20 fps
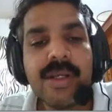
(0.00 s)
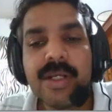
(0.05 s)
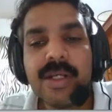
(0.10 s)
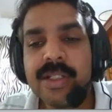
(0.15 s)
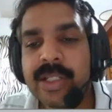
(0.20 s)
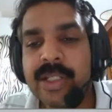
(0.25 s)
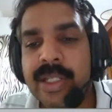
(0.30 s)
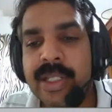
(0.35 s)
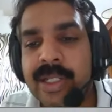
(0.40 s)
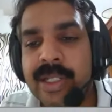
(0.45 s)

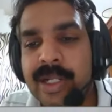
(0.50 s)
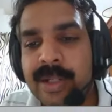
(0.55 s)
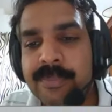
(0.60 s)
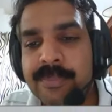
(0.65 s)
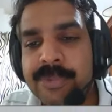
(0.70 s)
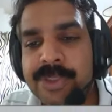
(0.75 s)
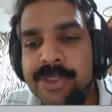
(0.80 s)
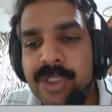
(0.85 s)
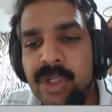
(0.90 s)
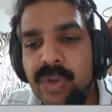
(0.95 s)
the
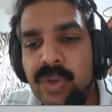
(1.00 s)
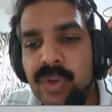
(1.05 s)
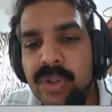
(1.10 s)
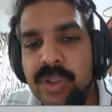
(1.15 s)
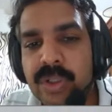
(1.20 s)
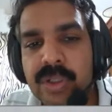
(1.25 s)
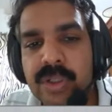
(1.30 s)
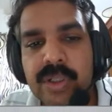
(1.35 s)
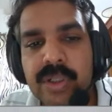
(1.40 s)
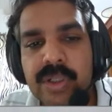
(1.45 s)

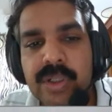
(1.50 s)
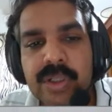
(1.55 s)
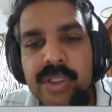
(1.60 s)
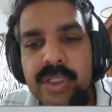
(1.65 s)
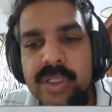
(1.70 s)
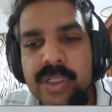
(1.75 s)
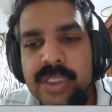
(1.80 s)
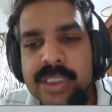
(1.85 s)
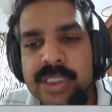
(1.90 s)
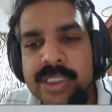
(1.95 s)
epsilon
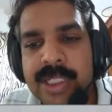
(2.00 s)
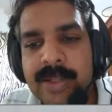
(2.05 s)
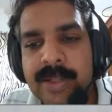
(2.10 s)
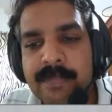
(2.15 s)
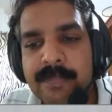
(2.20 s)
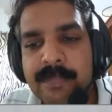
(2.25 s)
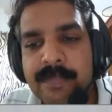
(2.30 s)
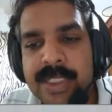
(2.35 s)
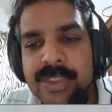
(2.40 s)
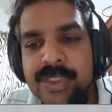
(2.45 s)
J
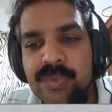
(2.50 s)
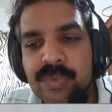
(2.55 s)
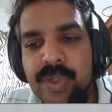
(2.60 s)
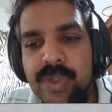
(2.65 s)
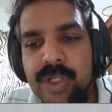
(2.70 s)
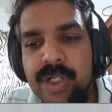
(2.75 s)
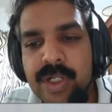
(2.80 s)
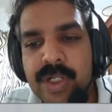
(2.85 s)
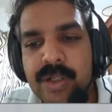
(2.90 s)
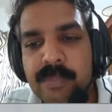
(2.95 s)
plus
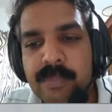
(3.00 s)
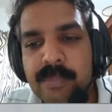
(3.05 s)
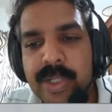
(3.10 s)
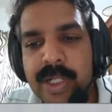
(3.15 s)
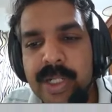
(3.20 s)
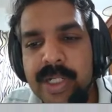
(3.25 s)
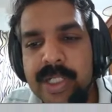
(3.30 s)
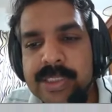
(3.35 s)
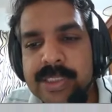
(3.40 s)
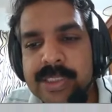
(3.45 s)
1
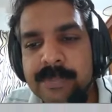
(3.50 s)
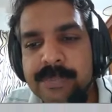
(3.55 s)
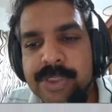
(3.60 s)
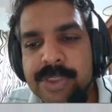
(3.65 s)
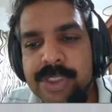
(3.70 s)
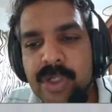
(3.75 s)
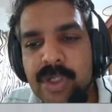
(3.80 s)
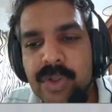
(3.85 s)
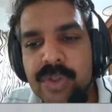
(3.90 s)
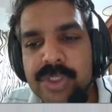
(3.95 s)
minus
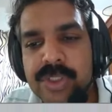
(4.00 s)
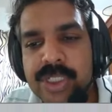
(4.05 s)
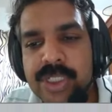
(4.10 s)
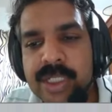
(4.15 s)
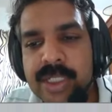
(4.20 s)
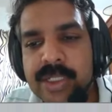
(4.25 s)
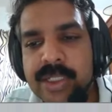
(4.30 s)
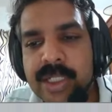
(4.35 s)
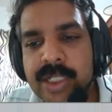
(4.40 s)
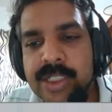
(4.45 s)
epsilon
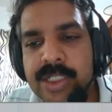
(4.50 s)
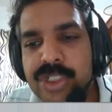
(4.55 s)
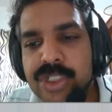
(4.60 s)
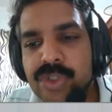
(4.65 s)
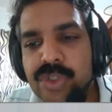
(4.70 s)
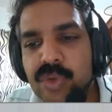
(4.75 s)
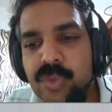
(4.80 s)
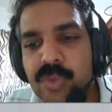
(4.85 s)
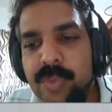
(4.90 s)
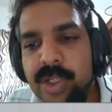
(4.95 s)
J, that is
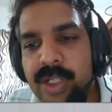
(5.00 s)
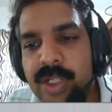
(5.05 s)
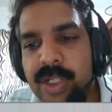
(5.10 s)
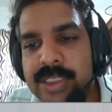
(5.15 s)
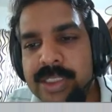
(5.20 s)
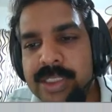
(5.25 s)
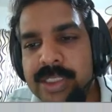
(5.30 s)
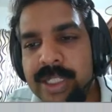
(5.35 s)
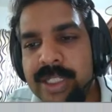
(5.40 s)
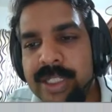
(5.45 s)
nu bar
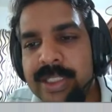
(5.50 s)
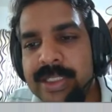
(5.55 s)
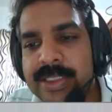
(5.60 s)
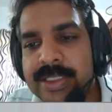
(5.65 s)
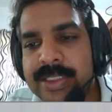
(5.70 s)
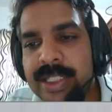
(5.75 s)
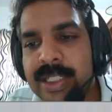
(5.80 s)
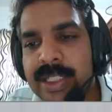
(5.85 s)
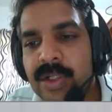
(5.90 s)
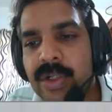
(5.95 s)
J,
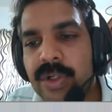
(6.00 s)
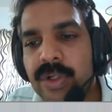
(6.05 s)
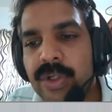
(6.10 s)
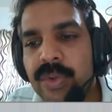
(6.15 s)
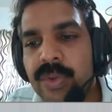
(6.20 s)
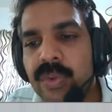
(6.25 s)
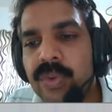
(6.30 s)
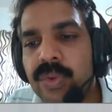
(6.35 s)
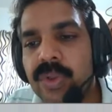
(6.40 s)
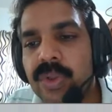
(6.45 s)
is equal
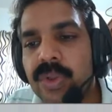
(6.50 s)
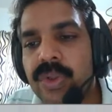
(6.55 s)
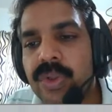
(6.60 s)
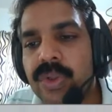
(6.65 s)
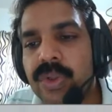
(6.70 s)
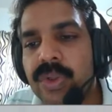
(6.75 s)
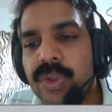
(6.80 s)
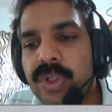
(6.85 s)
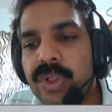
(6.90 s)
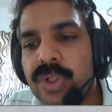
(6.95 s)
to
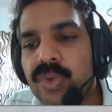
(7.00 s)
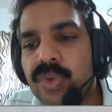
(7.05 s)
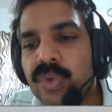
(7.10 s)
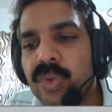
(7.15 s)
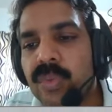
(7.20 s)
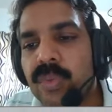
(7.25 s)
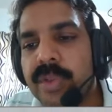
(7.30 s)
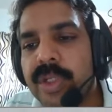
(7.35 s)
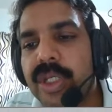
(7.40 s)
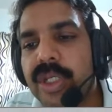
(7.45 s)

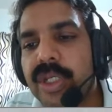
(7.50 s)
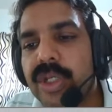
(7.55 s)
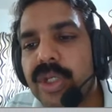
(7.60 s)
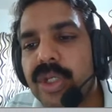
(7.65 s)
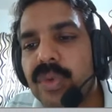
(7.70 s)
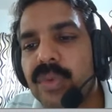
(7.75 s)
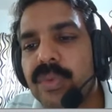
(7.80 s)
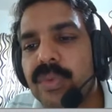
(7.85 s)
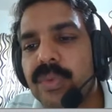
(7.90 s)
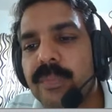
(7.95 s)
2B
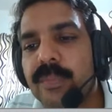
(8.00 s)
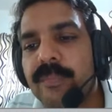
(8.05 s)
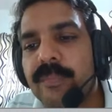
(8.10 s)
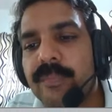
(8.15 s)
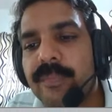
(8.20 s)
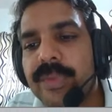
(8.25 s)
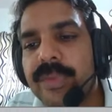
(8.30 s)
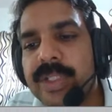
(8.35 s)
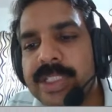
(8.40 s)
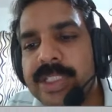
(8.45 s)
into
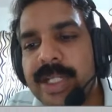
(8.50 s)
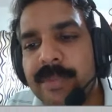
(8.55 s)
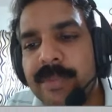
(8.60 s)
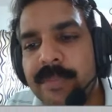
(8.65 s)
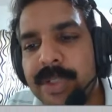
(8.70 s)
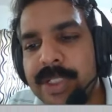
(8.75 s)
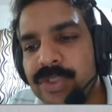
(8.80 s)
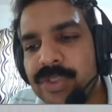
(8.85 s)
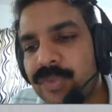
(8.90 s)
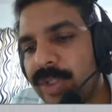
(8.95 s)
J
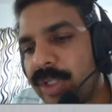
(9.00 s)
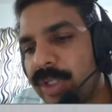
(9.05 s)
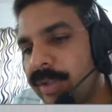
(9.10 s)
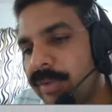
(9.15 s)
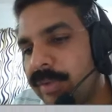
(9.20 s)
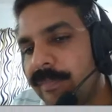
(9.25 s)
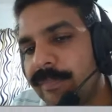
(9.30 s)
plus 1.